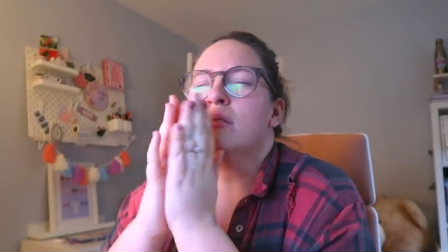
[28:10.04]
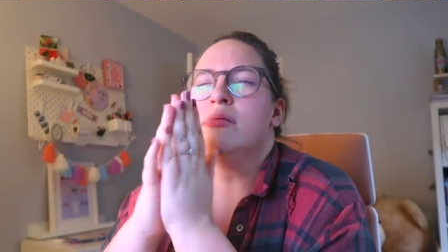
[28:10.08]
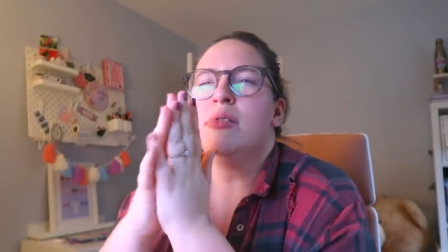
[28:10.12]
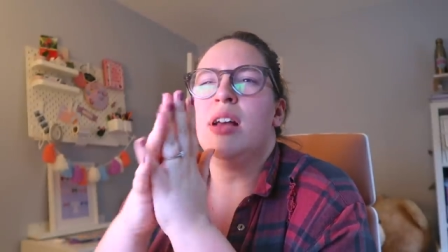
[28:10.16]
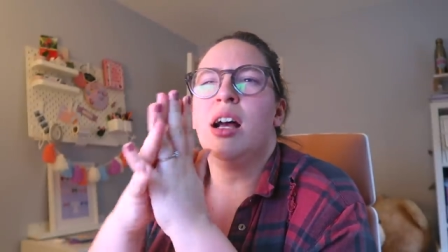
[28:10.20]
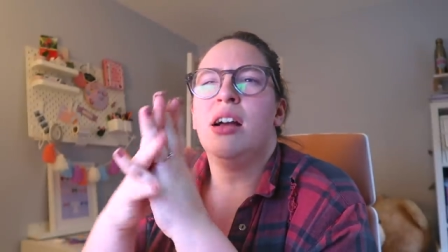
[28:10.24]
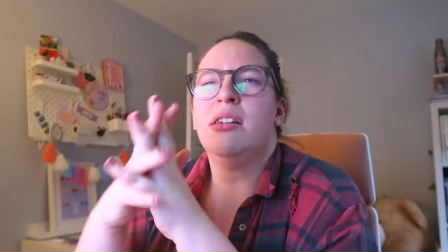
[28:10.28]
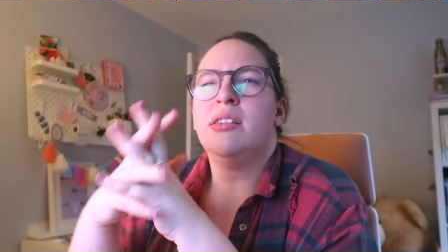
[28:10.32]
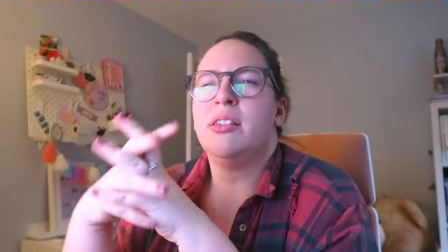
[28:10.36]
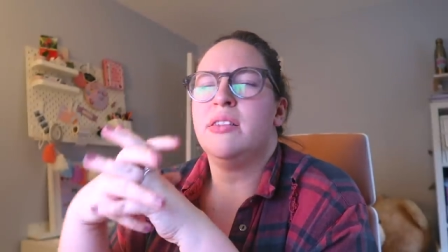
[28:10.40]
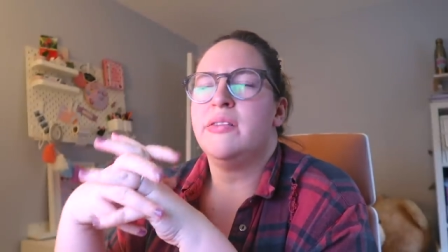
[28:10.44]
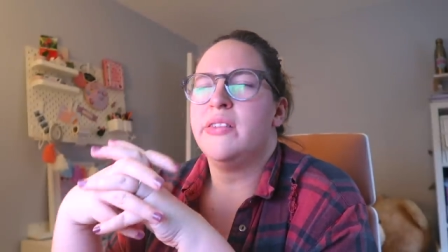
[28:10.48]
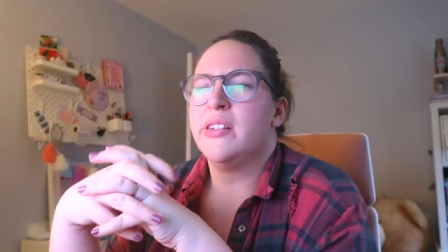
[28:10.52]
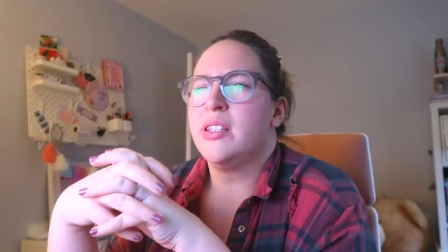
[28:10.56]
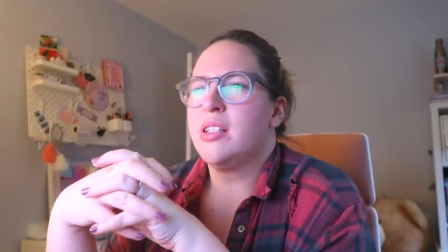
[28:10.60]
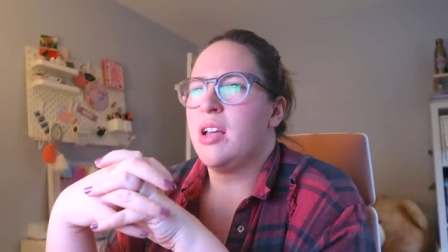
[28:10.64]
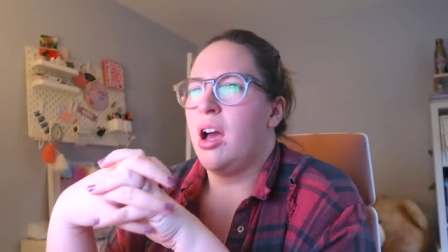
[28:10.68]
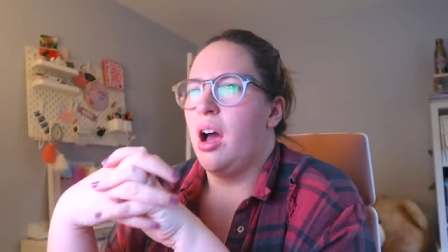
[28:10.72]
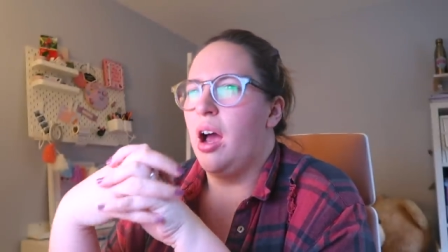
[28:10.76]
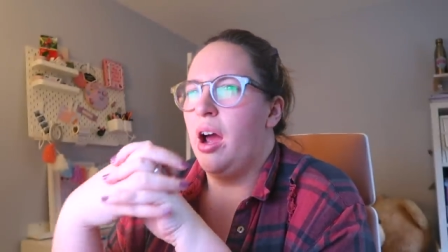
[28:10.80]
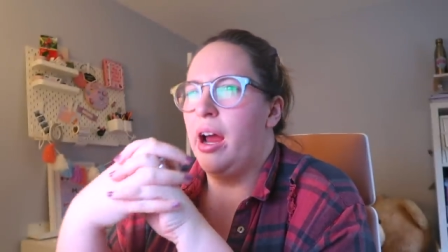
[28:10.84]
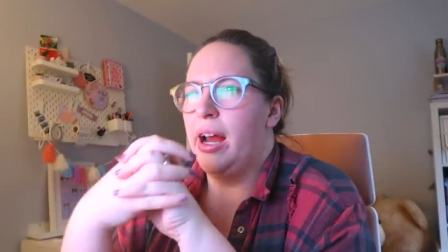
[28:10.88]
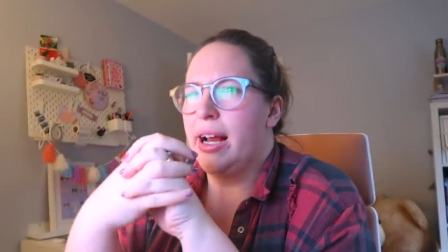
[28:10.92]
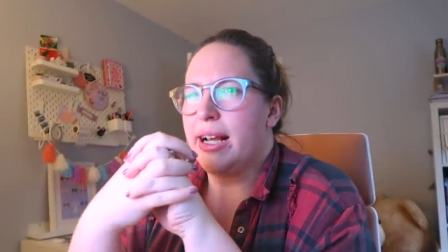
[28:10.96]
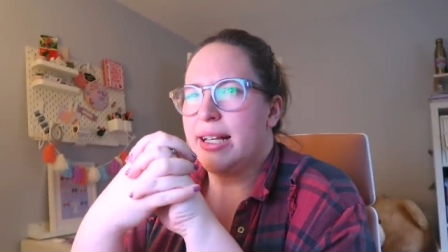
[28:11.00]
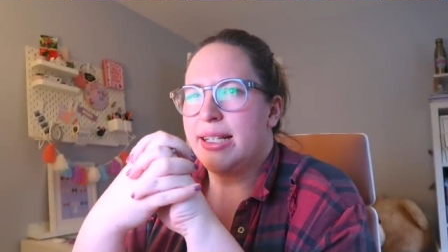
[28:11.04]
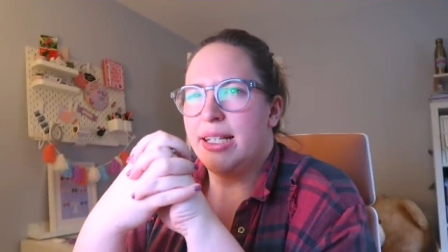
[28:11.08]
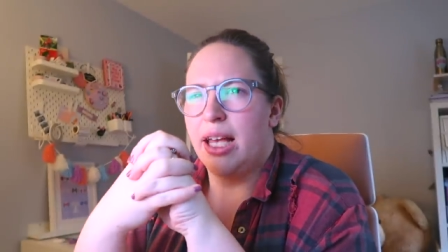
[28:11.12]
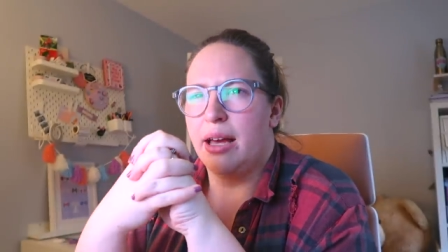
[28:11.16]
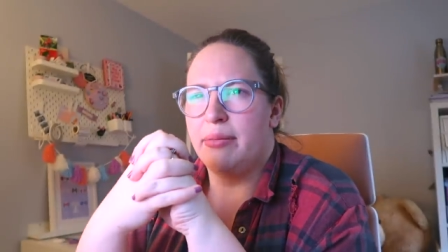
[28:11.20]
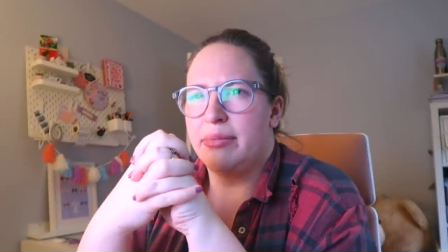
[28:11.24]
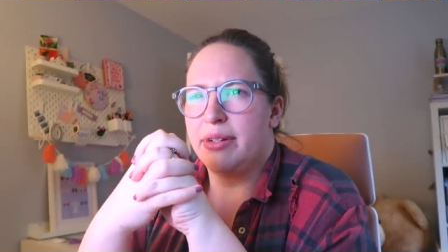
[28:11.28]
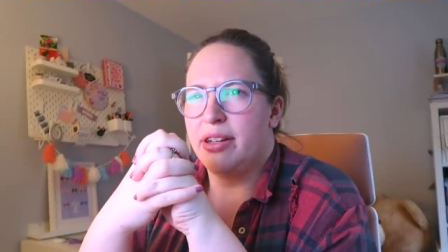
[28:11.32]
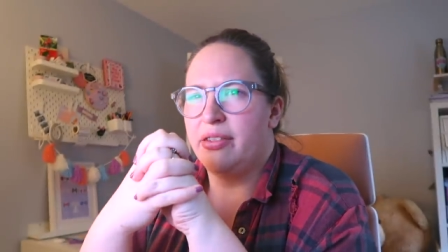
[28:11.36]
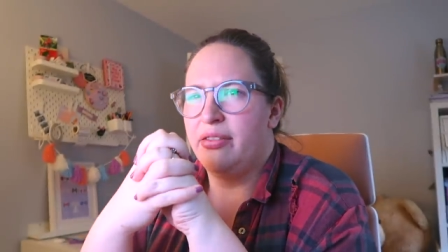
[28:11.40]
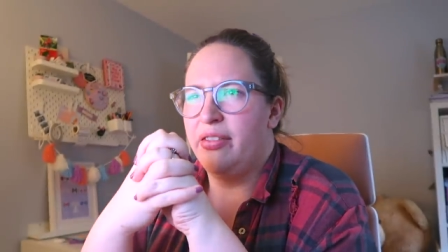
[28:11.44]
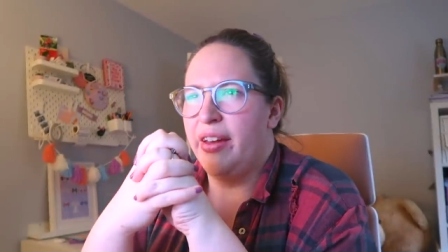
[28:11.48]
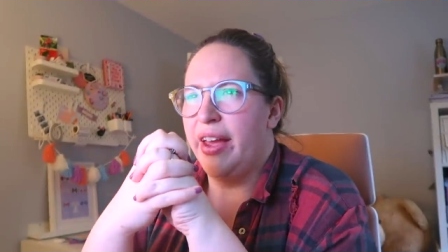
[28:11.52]
sometimes you've just got to
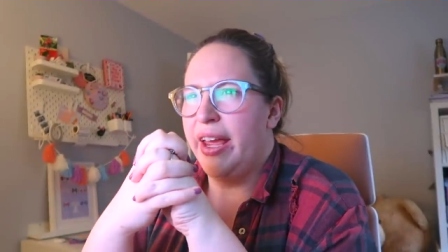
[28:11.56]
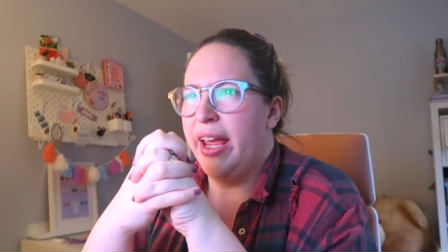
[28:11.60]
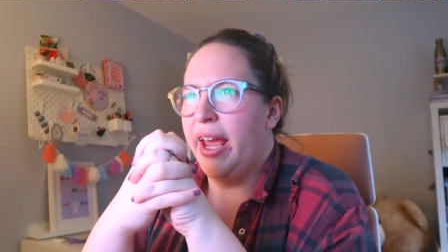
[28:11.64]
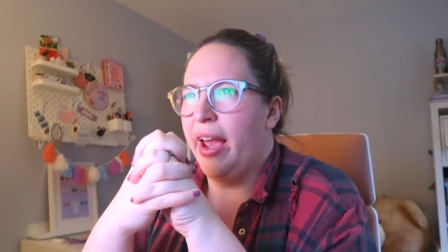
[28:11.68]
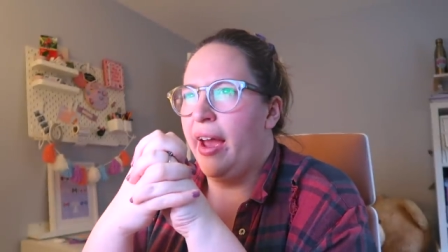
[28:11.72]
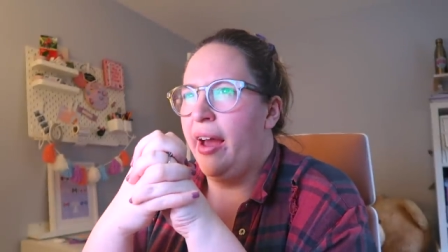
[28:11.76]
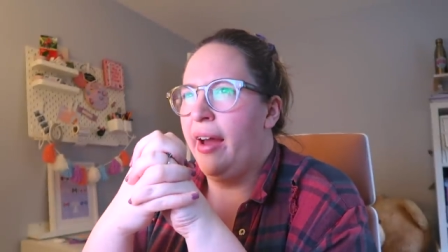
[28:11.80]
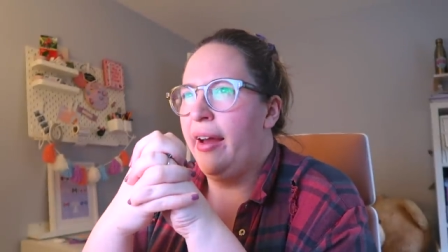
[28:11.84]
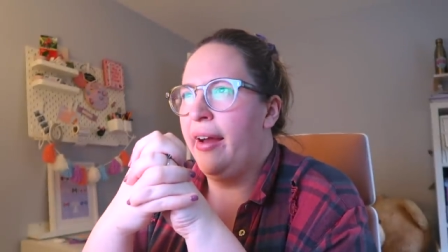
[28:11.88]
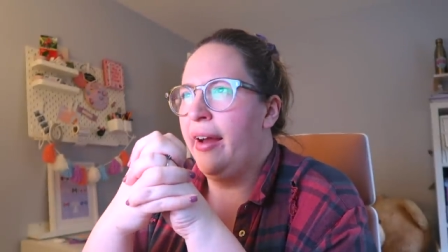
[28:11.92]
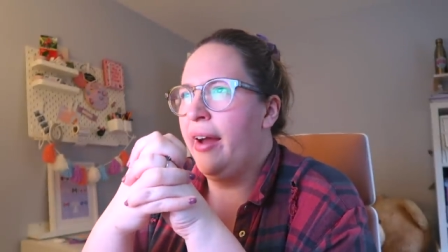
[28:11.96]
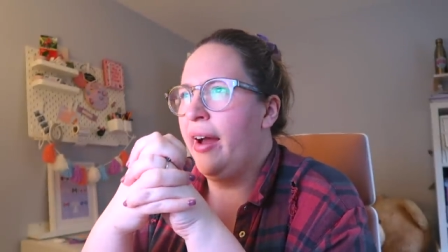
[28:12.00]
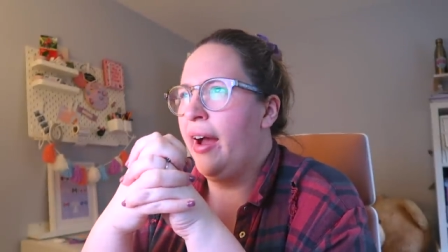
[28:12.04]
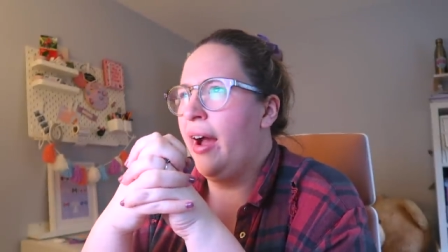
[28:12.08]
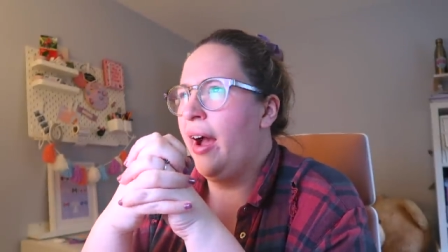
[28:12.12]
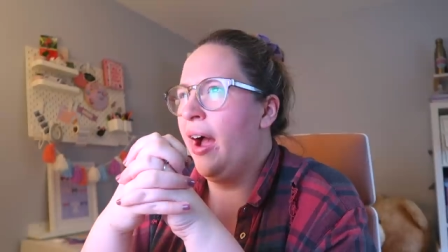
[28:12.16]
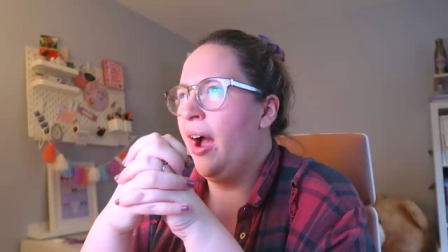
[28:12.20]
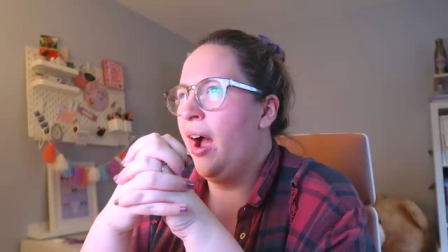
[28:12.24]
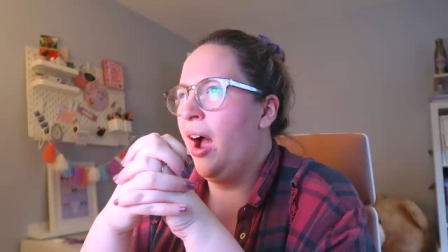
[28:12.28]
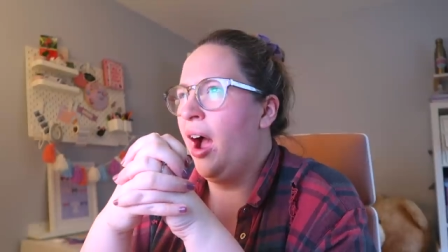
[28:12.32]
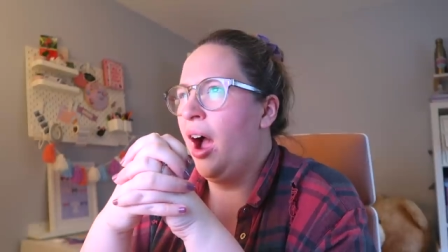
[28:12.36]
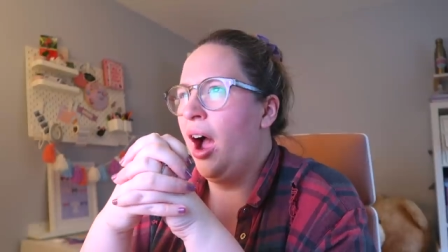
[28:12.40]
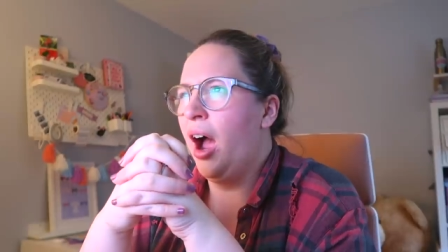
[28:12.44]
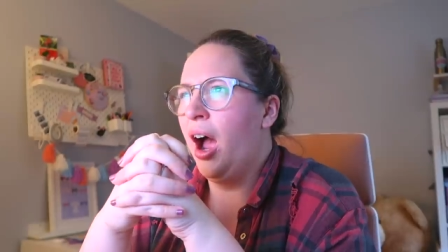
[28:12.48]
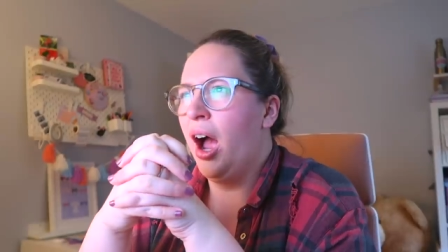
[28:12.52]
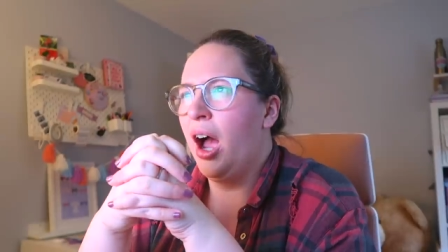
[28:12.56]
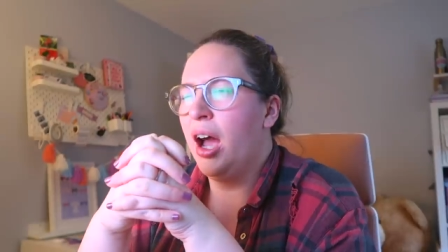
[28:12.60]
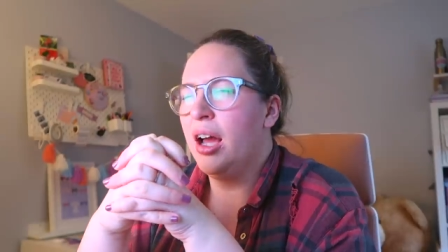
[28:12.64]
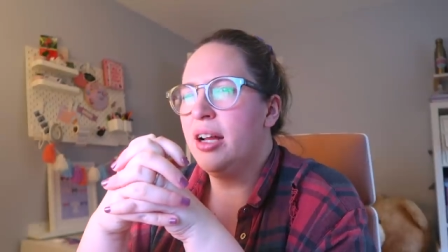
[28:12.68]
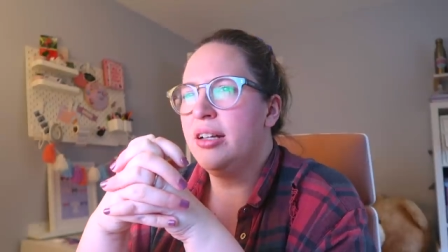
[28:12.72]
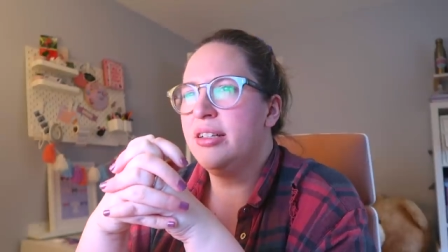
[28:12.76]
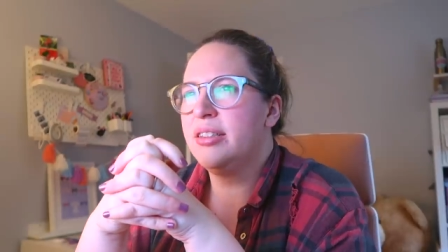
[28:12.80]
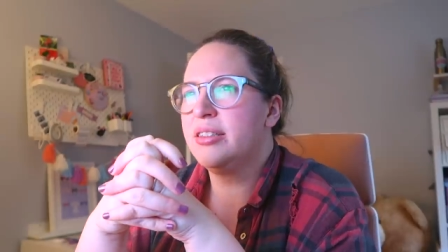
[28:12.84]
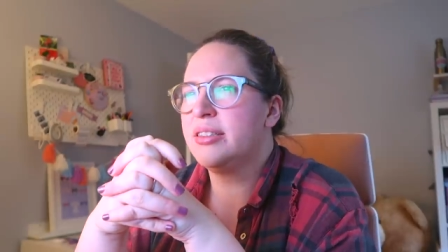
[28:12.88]
accept defeat and